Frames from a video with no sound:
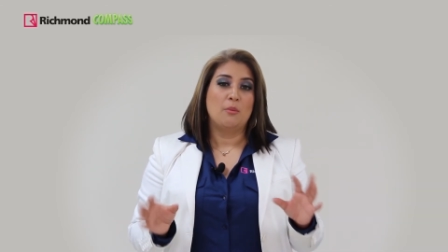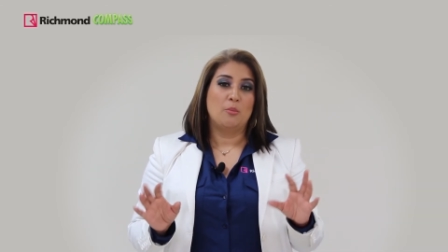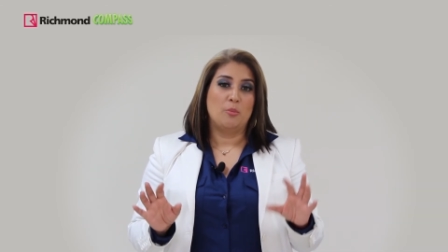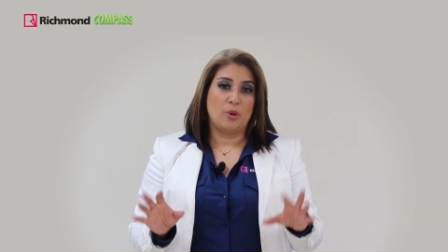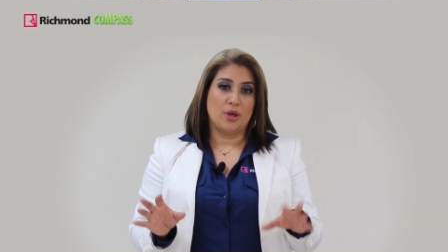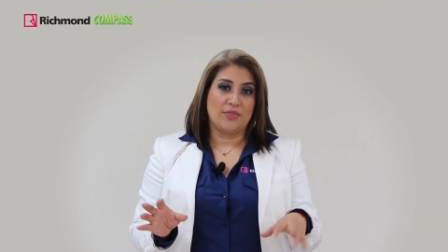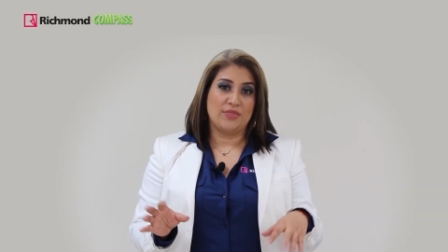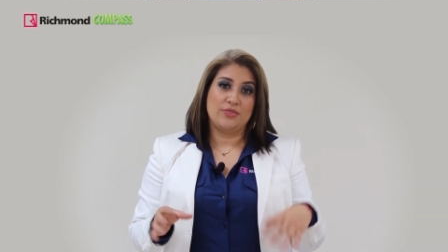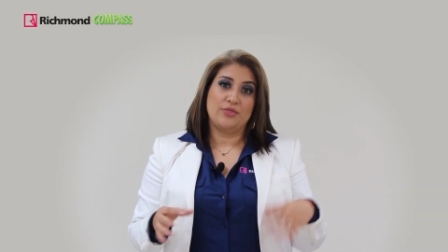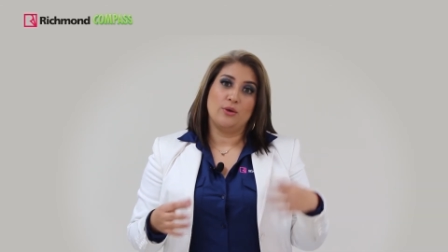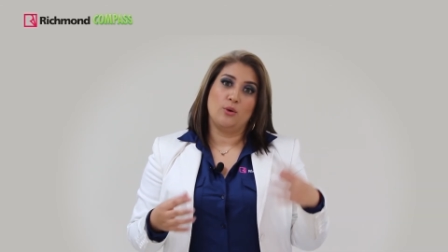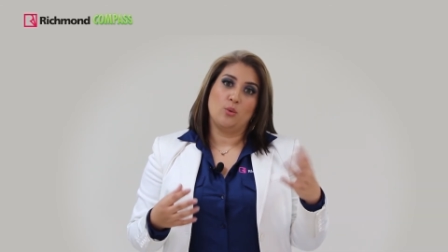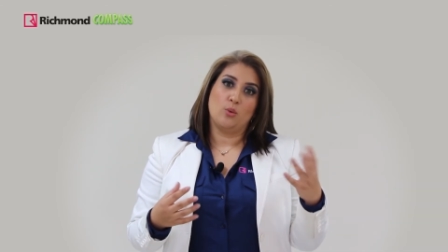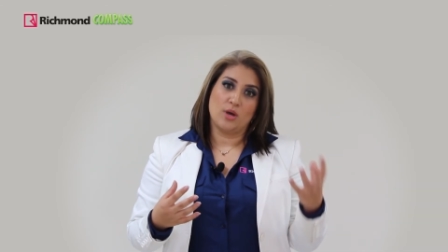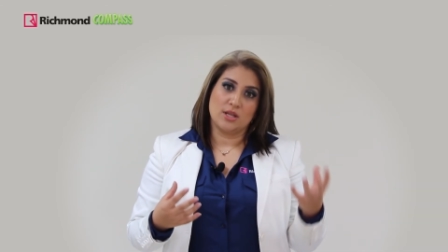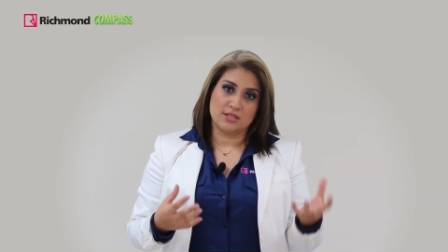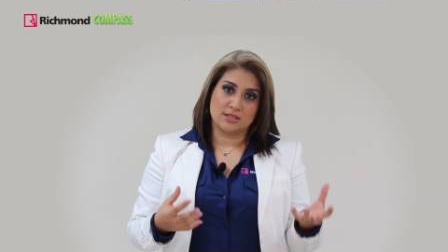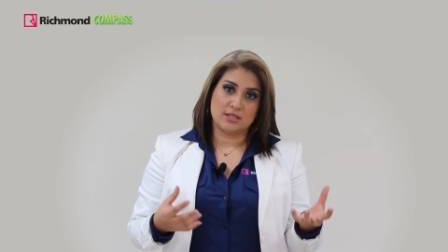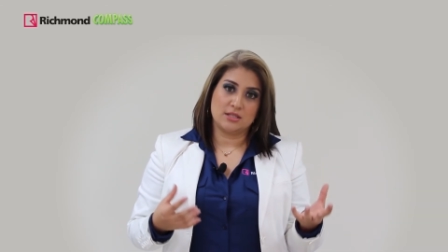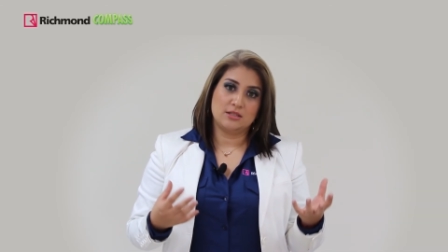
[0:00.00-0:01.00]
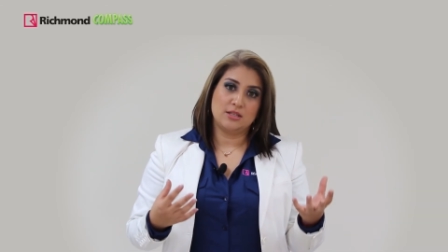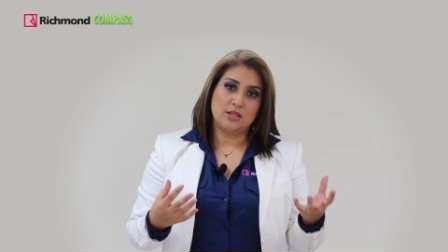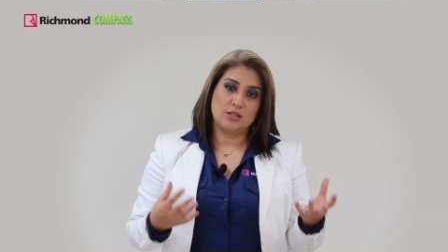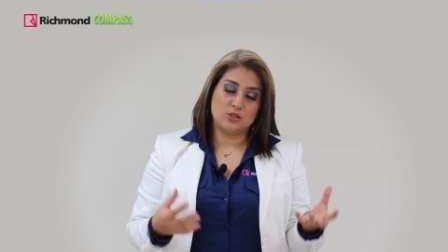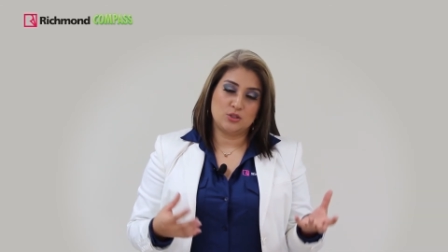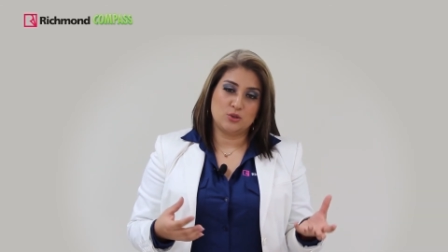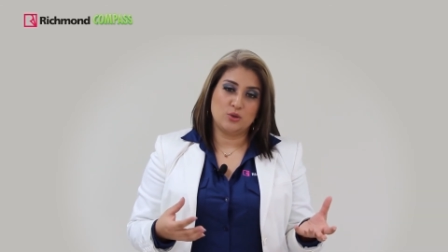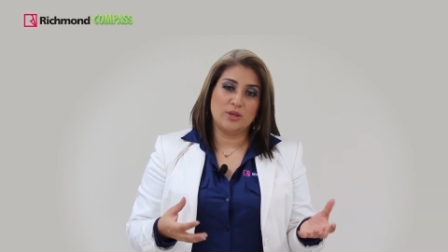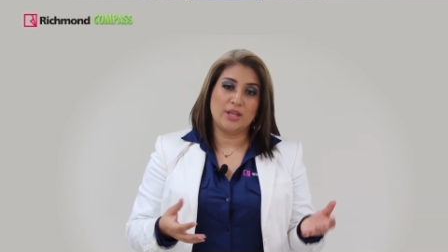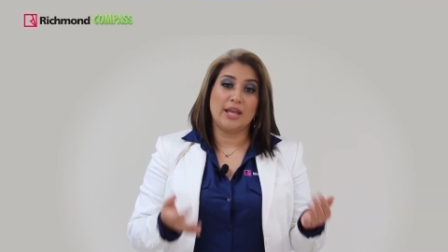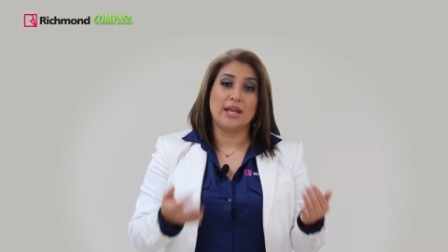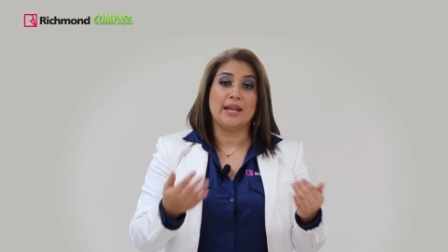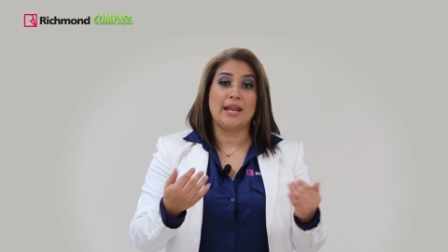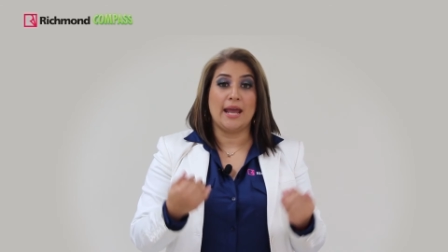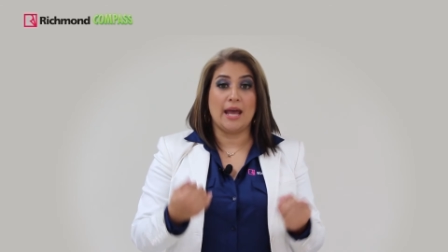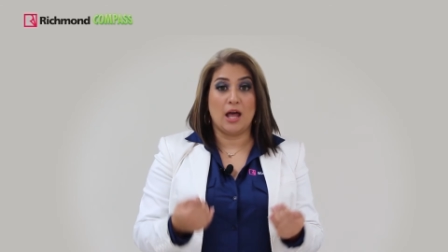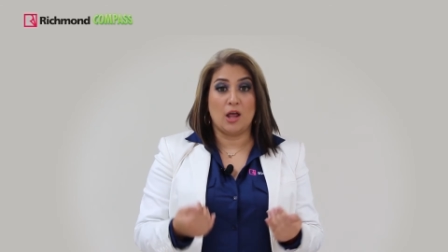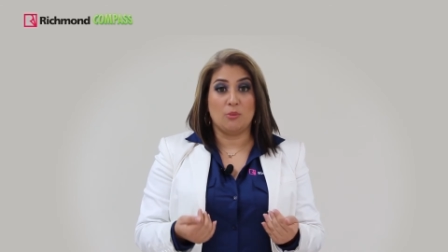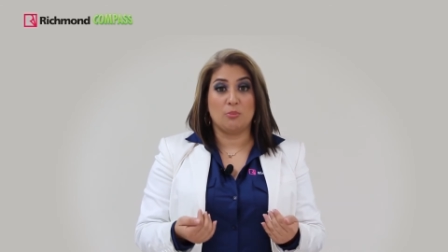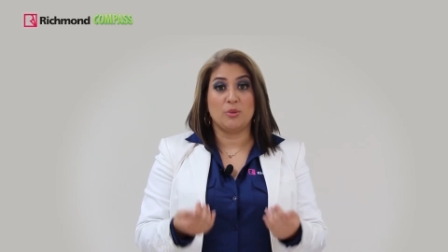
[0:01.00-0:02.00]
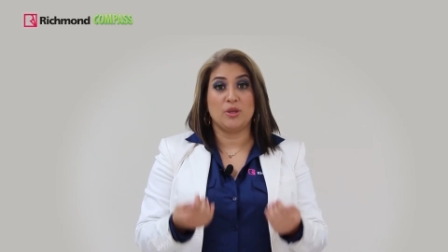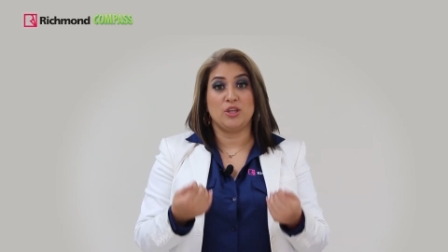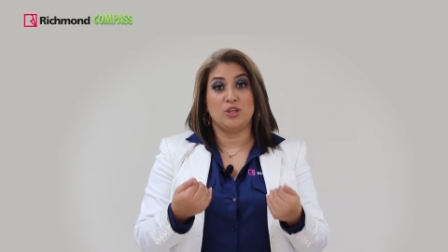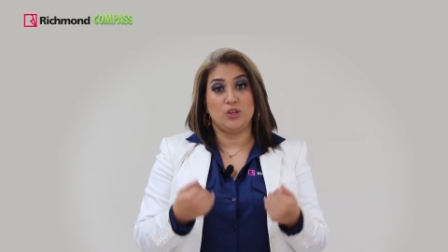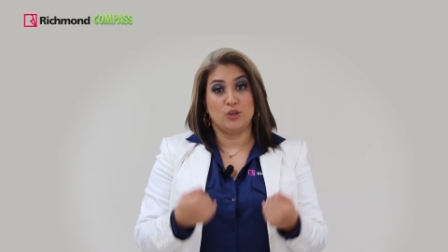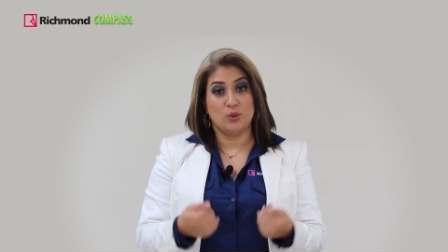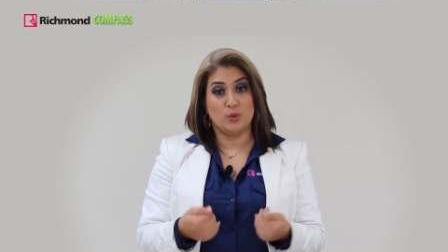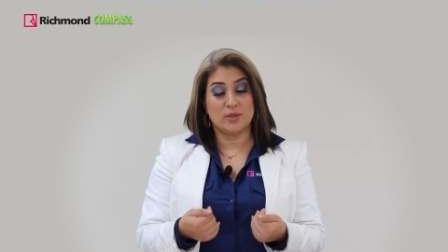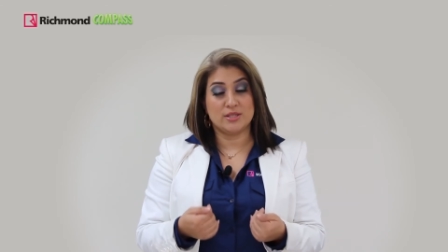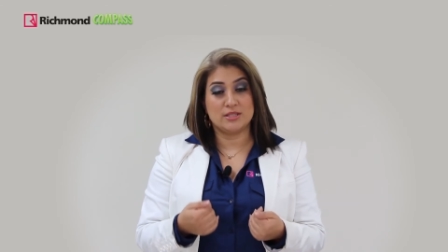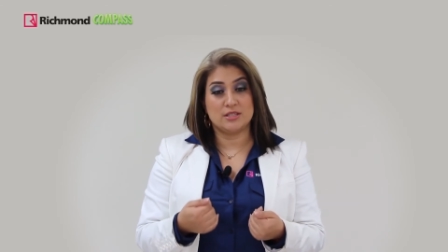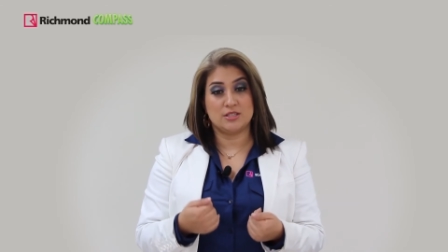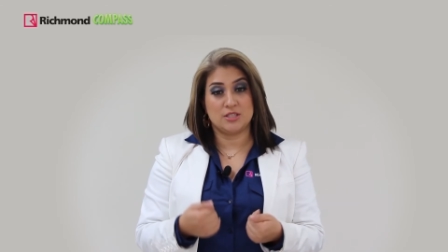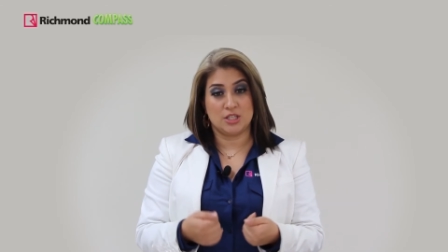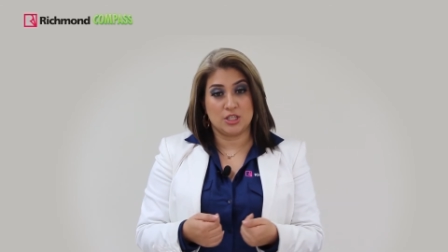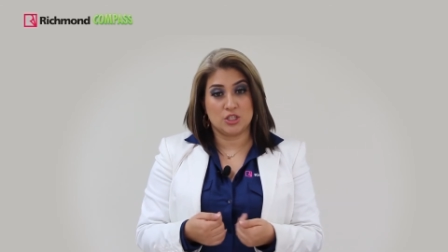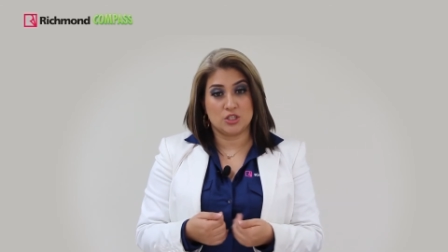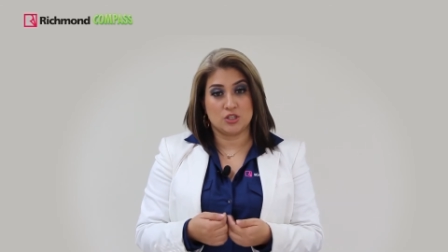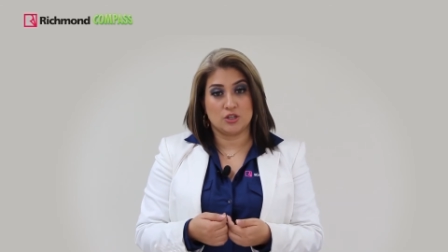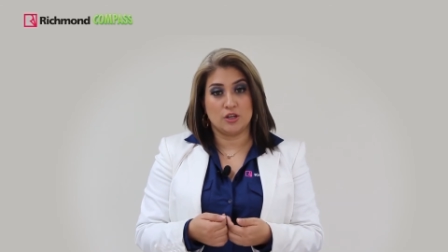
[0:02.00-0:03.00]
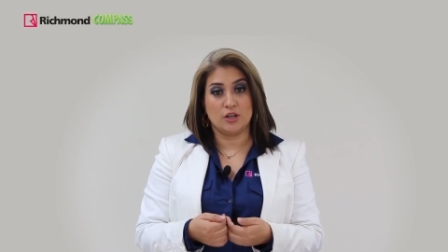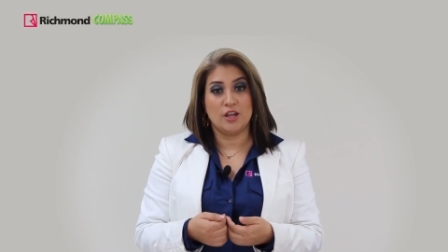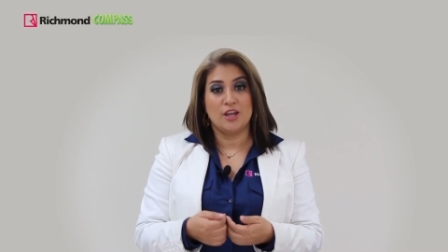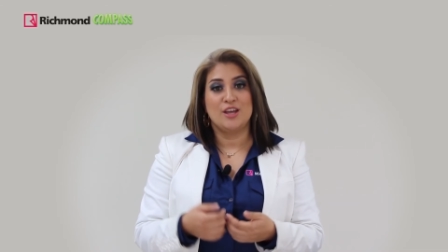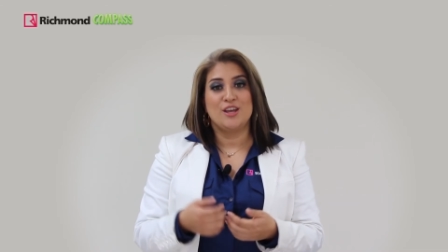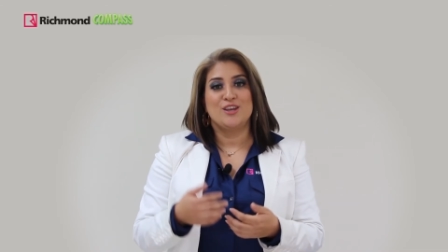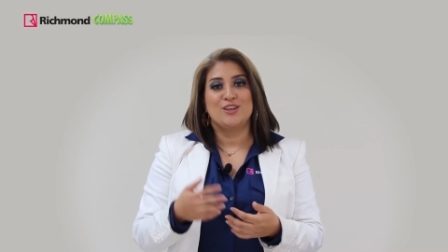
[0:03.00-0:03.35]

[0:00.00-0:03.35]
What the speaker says: but the ones that they do can help you as a teacher